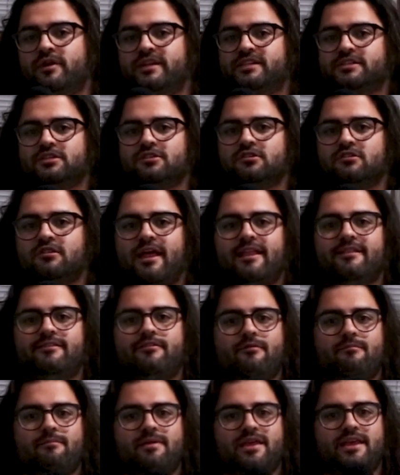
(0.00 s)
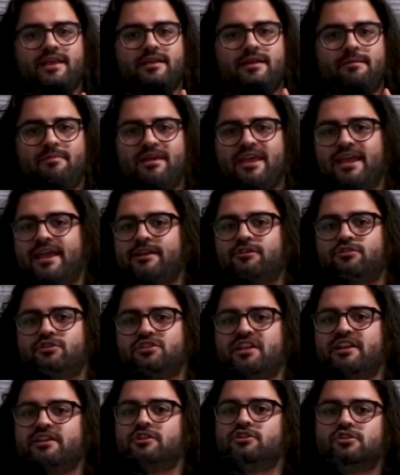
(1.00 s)
which led to me being
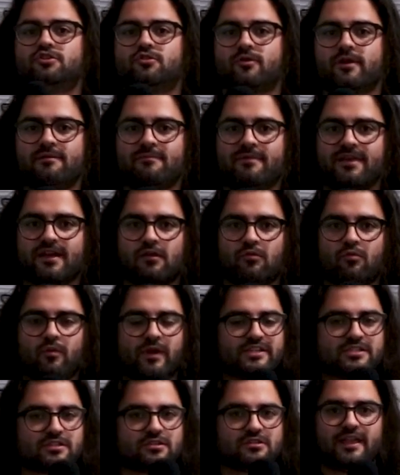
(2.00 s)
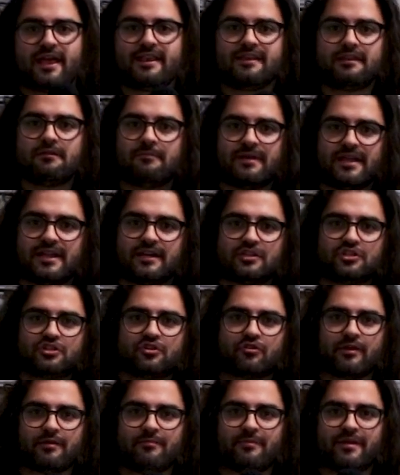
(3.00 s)
interested in streaming, which led to me to
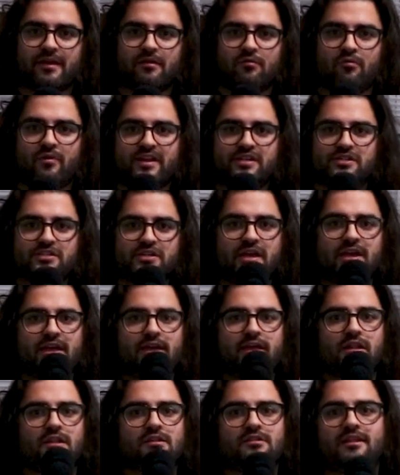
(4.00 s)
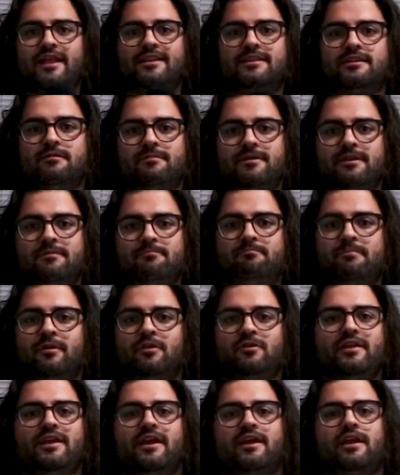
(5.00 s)
streaming, which led to me
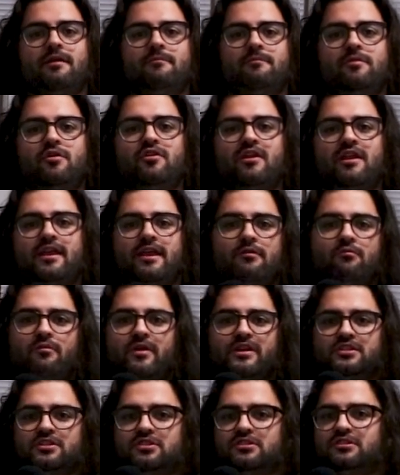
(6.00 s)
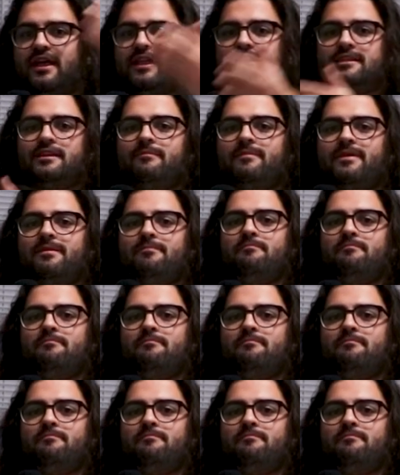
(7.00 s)
building a community, which led to me